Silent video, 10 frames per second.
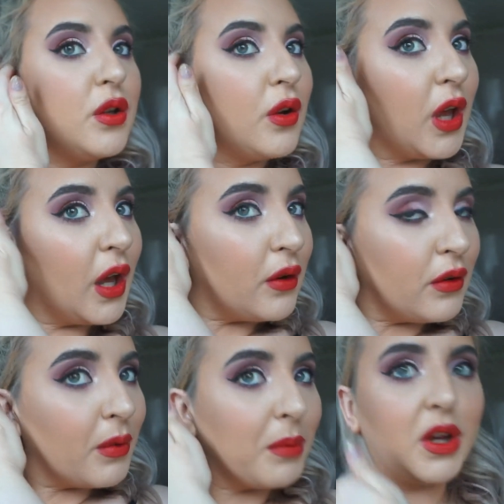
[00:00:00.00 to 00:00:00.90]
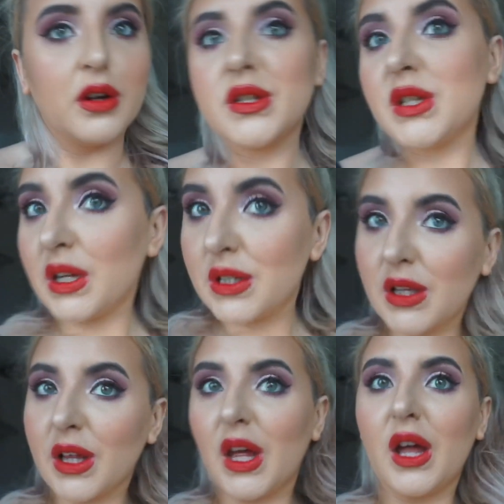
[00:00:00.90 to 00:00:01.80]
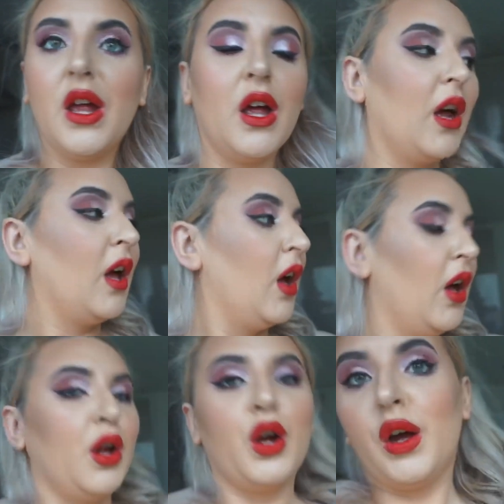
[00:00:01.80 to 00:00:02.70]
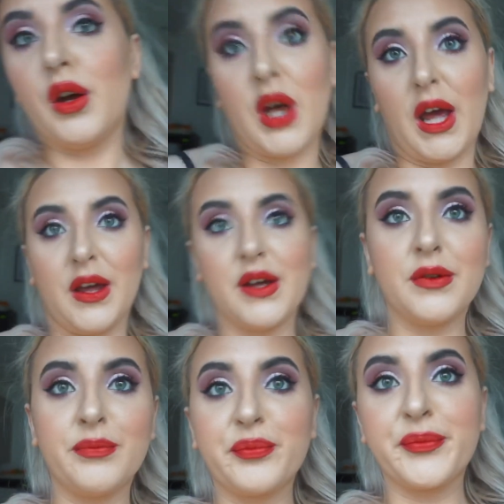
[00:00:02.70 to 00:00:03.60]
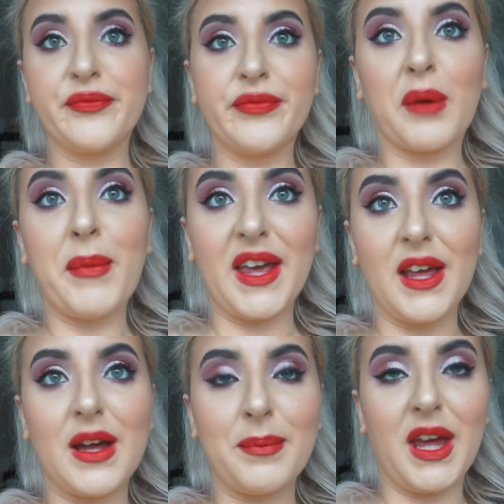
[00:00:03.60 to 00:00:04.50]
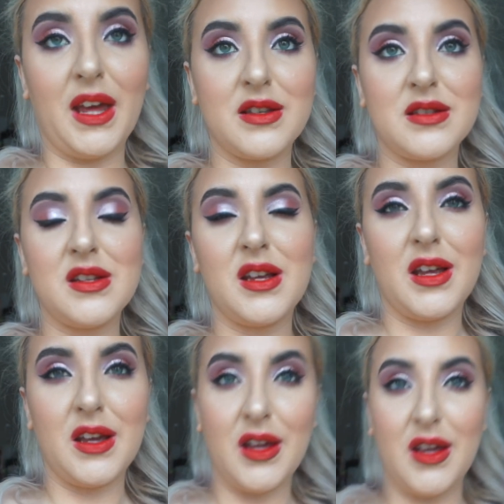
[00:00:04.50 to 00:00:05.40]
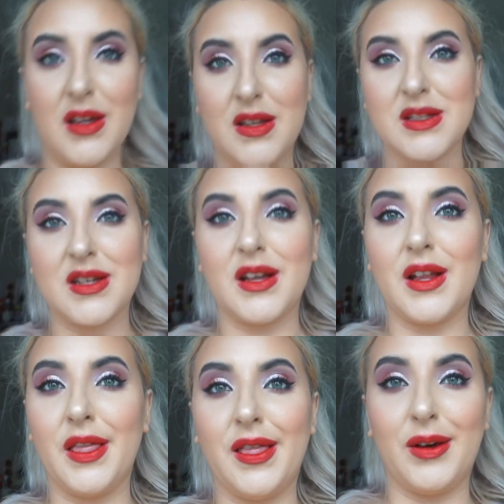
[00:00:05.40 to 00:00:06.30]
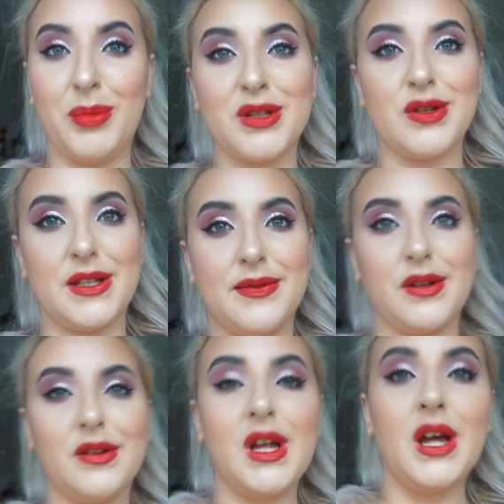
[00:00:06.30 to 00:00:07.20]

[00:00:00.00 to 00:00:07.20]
I don't know why my hair's static like that. Okay, making cupcakes is a little bit stressful.